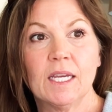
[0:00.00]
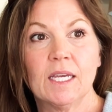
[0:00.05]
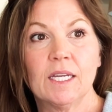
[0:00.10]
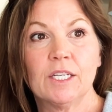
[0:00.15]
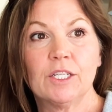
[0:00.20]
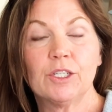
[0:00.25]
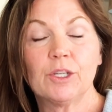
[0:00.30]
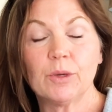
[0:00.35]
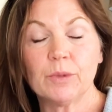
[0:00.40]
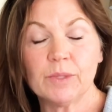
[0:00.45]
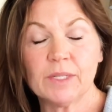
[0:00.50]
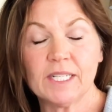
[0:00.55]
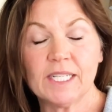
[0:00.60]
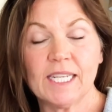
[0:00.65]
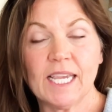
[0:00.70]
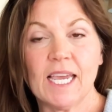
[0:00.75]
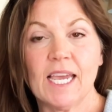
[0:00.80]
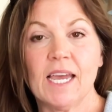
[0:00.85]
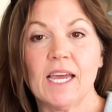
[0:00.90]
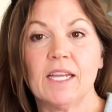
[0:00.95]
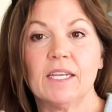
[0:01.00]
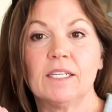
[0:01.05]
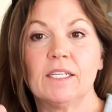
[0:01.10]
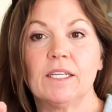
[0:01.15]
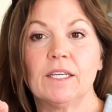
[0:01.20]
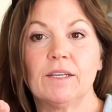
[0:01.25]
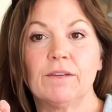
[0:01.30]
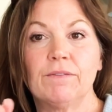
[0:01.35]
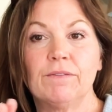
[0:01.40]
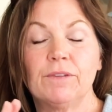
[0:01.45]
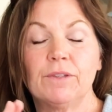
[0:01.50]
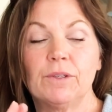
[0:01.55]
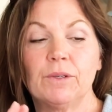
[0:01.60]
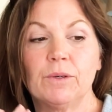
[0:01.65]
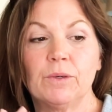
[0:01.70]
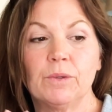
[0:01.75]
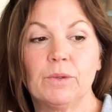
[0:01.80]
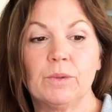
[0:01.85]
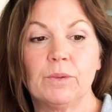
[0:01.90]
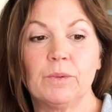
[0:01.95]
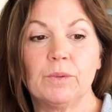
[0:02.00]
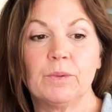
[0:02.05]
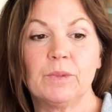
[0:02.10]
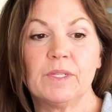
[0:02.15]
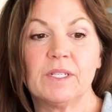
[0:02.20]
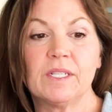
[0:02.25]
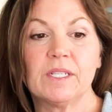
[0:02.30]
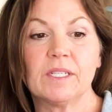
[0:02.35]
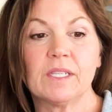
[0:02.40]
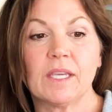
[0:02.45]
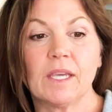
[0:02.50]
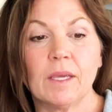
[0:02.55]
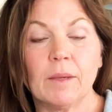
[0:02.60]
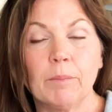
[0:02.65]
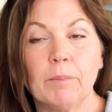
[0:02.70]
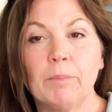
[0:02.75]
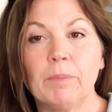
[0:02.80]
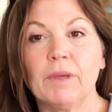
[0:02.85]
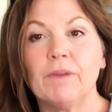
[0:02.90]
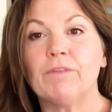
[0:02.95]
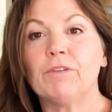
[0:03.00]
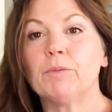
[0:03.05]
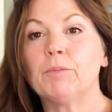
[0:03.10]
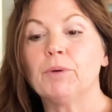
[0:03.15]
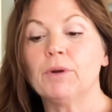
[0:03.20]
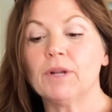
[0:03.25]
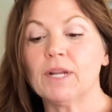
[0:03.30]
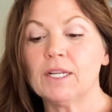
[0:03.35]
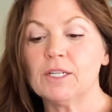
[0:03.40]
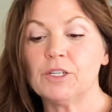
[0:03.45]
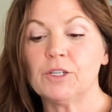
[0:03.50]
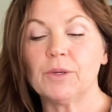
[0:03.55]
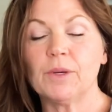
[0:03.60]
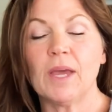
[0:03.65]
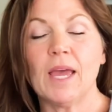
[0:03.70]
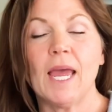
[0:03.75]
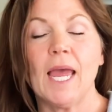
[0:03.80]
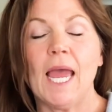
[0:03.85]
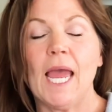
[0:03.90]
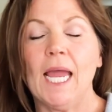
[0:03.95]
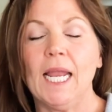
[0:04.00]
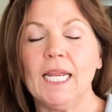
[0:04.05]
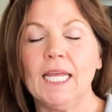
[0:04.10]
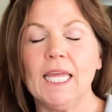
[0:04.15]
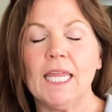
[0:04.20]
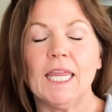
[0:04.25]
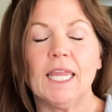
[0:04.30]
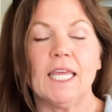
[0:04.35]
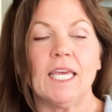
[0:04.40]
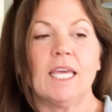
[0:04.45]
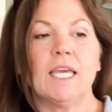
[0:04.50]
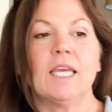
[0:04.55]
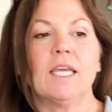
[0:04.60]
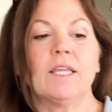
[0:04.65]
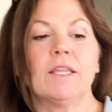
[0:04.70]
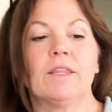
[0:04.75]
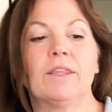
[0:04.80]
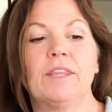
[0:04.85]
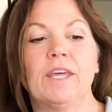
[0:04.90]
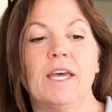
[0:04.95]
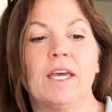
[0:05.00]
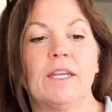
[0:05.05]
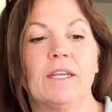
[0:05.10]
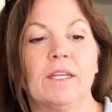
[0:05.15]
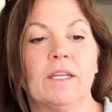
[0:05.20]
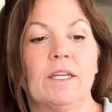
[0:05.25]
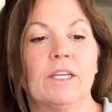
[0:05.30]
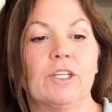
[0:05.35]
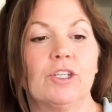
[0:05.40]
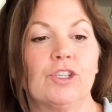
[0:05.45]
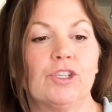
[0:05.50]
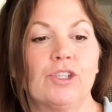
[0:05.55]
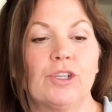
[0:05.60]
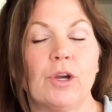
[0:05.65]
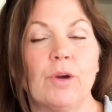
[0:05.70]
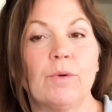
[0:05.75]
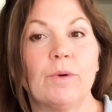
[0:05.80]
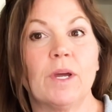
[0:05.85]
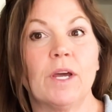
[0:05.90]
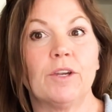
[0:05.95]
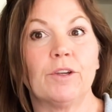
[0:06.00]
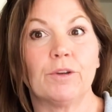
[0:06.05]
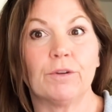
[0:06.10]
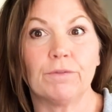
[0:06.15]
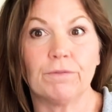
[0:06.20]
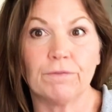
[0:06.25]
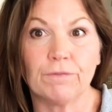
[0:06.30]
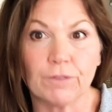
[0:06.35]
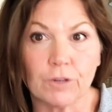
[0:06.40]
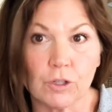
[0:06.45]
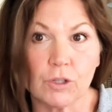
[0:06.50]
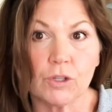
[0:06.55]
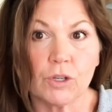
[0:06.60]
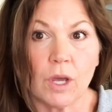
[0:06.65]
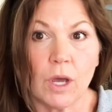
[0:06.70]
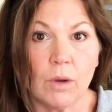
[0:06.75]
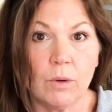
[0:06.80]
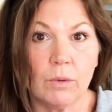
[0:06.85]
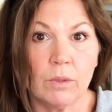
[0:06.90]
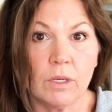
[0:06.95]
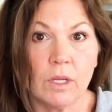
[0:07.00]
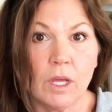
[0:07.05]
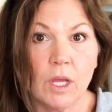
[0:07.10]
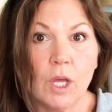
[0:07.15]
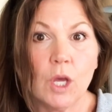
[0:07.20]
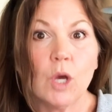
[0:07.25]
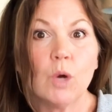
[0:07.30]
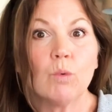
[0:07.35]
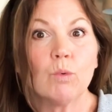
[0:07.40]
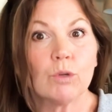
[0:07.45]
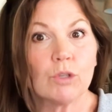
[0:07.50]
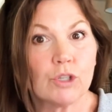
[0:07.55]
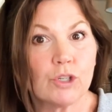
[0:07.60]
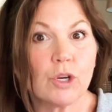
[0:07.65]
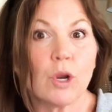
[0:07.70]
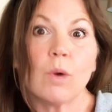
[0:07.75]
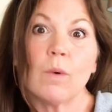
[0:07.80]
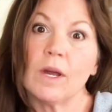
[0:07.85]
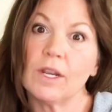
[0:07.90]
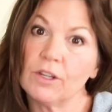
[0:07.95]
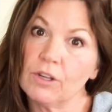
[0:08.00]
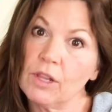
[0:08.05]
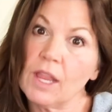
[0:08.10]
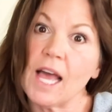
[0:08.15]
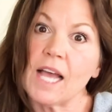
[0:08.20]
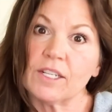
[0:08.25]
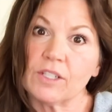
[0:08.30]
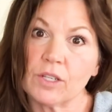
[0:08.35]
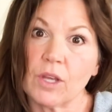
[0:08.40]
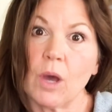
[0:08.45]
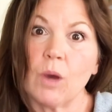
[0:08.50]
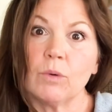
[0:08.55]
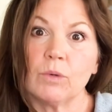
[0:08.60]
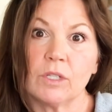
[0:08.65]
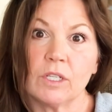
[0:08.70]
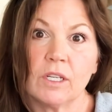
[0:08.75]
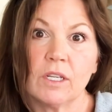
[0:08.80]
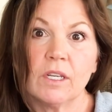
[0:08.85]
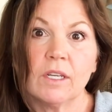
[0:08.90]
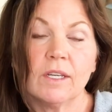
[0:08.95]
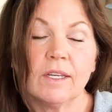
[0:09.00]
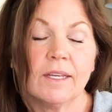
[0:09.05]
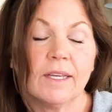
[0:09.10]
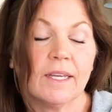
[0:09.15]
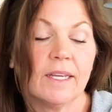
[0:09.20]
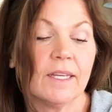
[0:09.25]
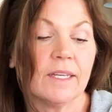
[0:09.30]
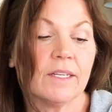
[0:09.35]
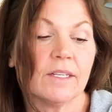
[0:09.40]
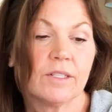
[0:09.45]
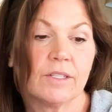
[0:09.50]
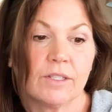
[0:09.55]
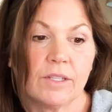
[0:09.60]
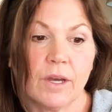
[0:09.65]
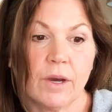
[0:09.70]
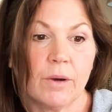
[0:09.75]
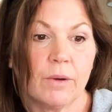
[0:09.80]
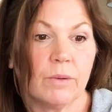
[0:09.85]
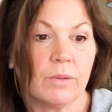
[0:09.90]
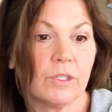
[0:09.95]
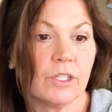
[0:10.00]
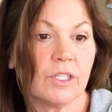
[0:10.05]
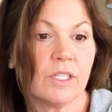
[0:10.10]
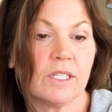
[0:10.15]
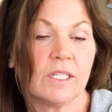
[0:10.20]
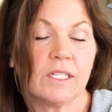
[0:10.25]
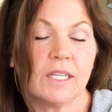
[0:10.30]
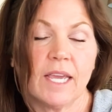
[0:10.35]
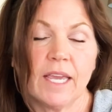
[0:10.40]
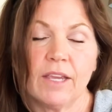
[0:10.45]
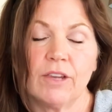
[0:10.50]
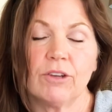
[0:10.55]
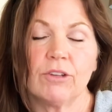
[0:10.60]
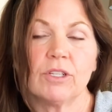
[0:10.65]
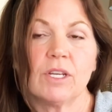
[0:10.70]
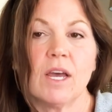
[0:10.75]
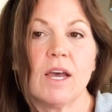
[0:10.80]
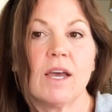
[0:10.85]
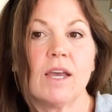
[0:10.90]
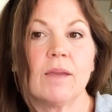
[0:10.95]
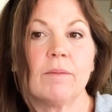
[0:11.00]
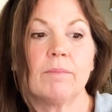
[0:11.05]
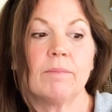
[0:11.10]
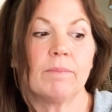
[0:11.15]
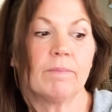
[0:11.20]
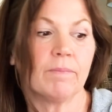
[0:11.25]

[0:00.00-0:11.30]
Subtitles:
don't sand, if you skimp, if you put it on too heavy, anything that is shown on your first coat will show on your last coat. So just take your time.